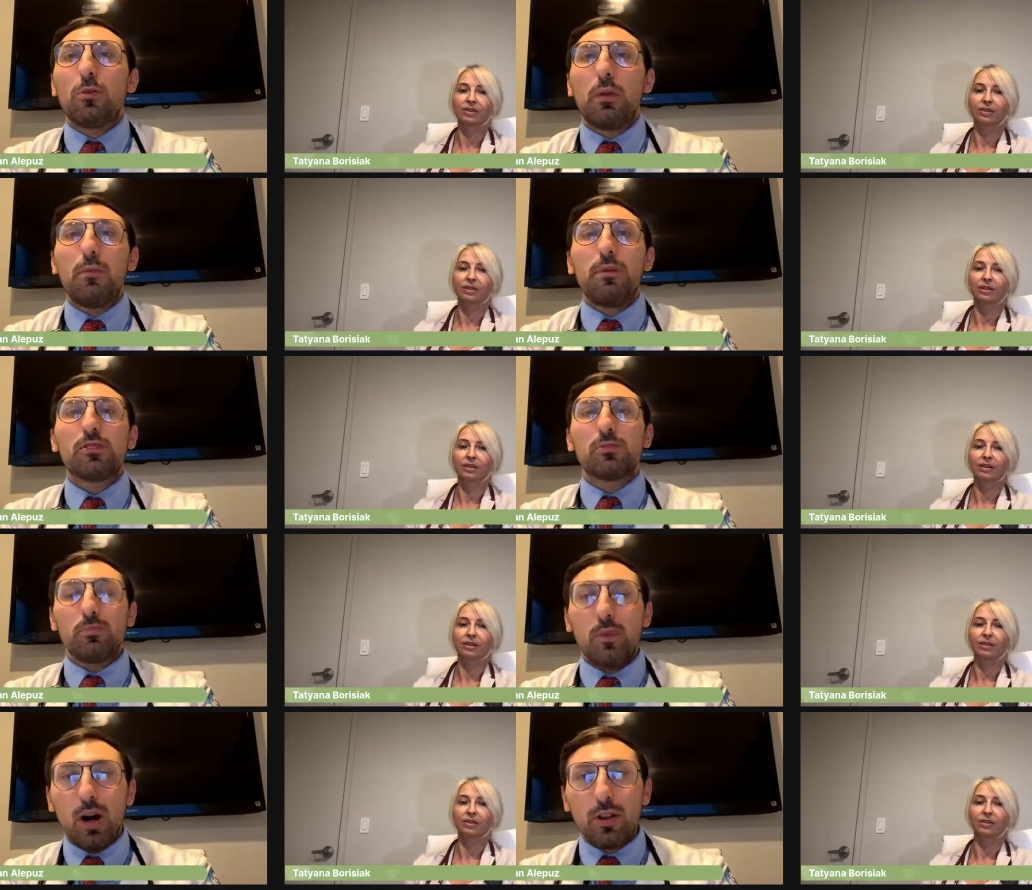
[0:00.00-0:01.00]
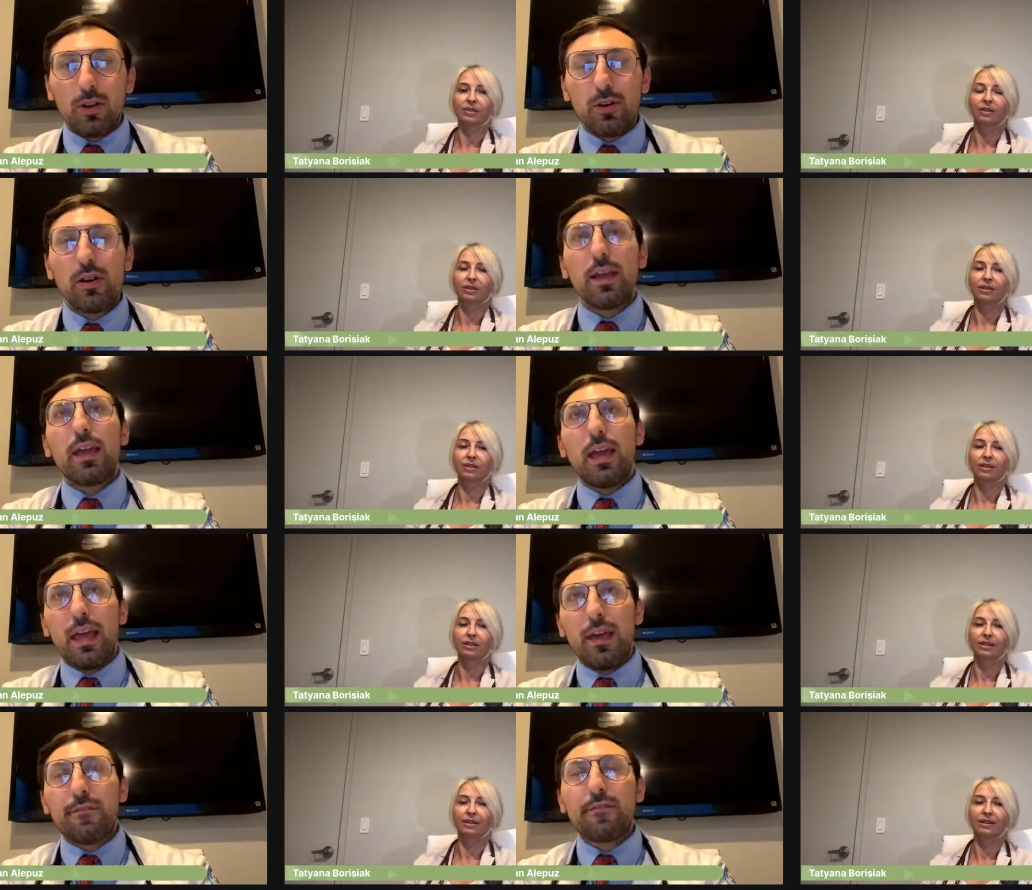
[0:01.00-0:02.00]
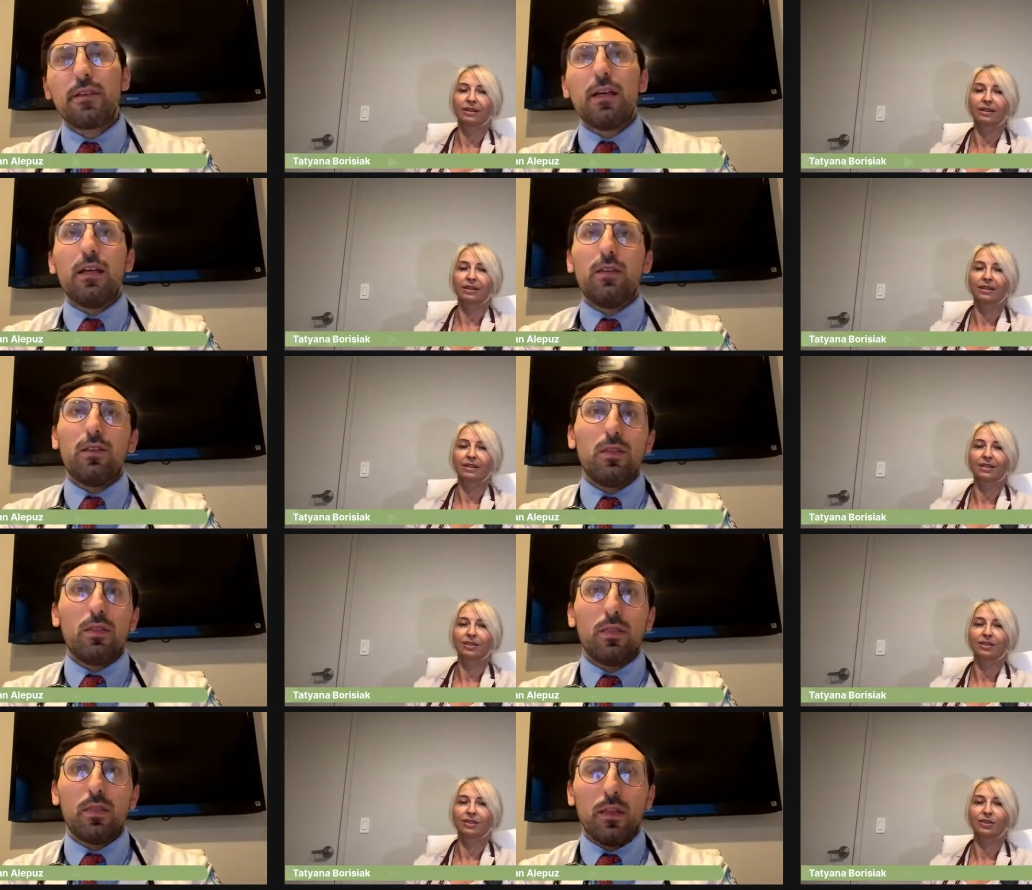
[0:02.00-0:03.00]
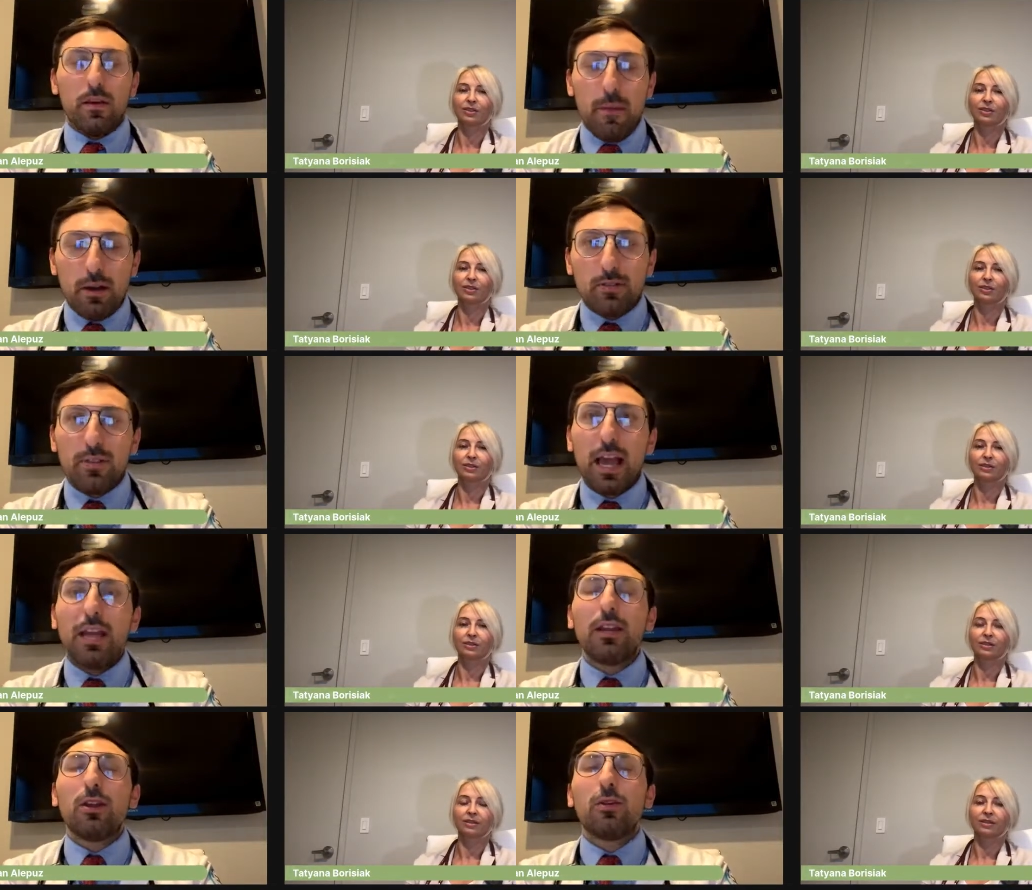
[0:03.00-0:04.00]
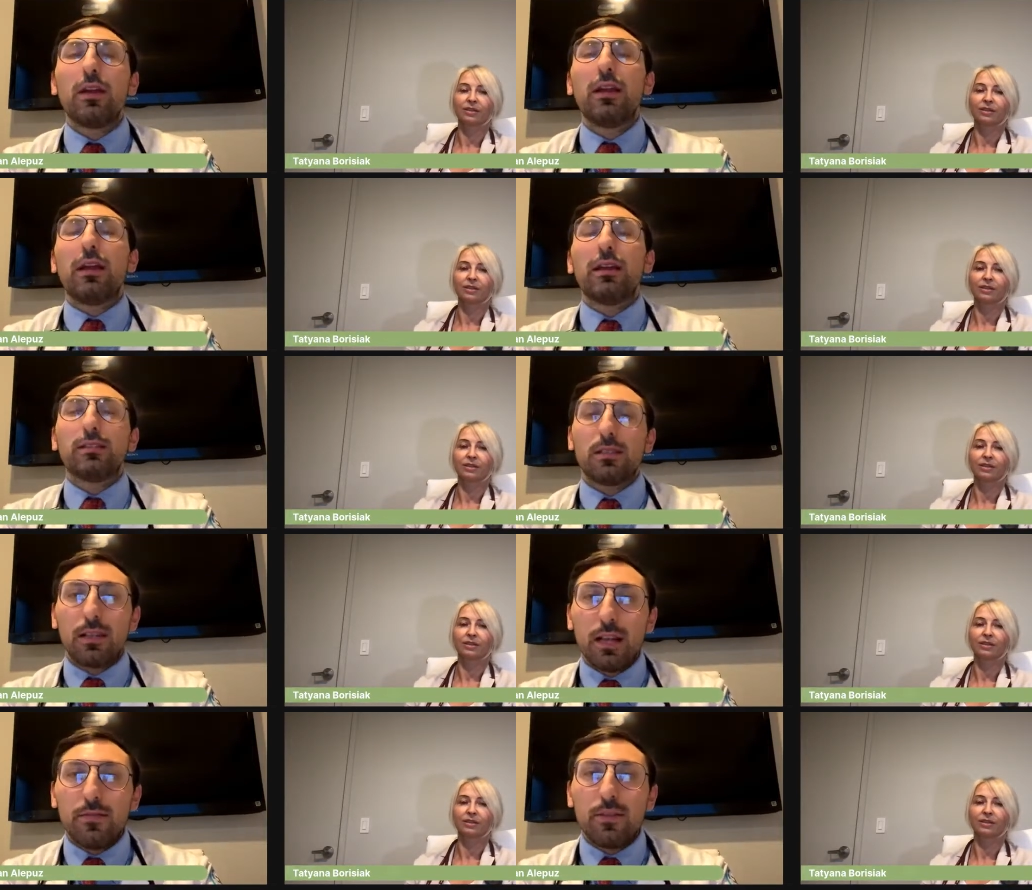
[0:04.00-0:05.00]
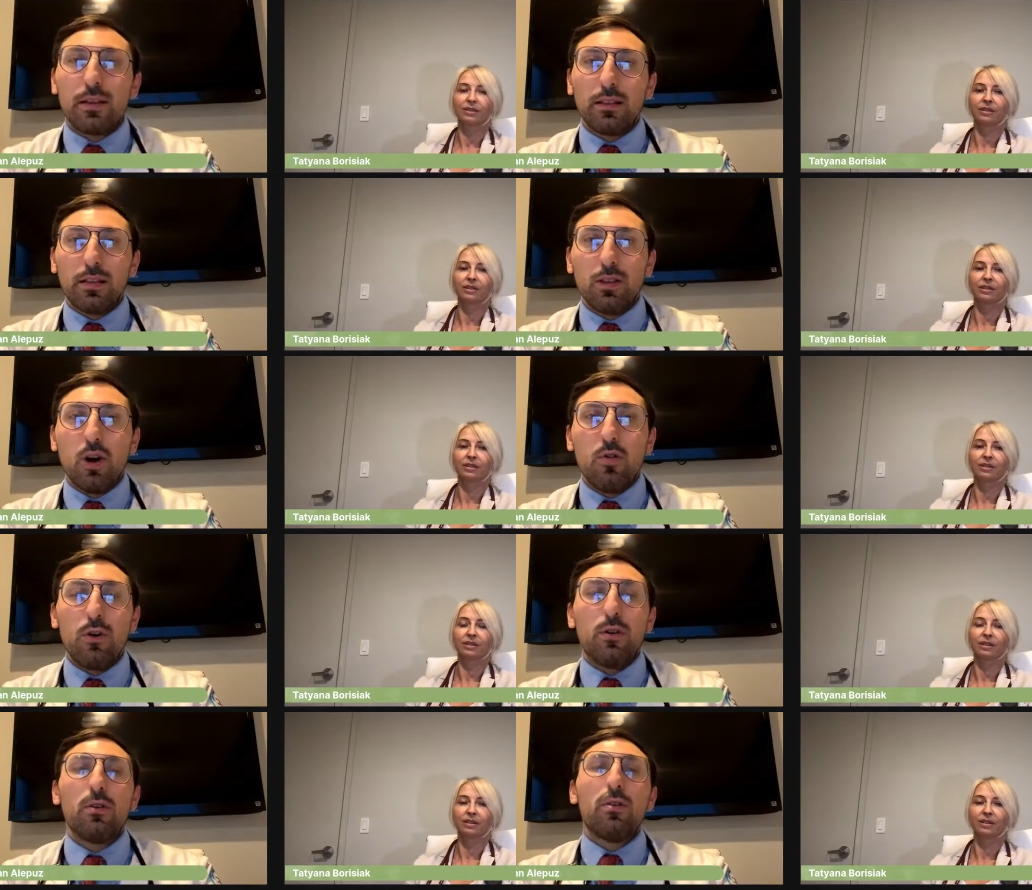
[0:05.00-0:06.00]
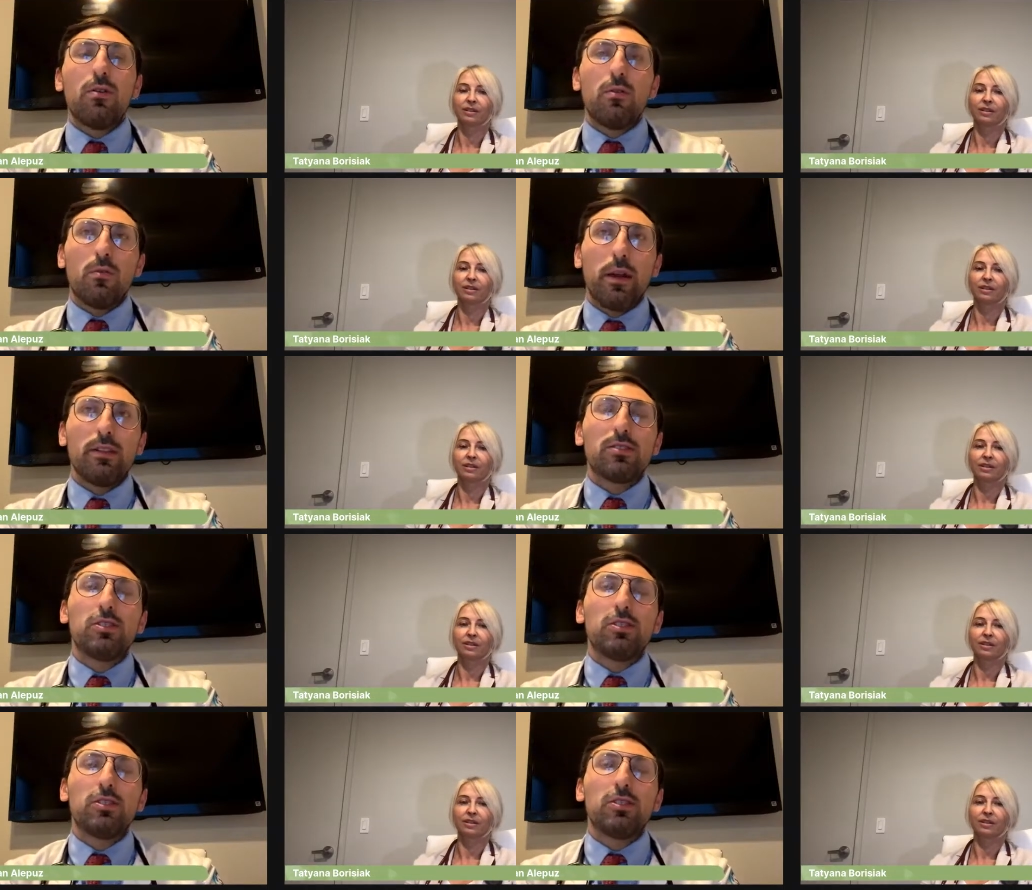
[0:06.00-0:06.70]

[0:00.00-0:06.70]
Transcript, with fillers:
Speaker 1: may be smaller if the amount of candy you're eating is significantly lower right?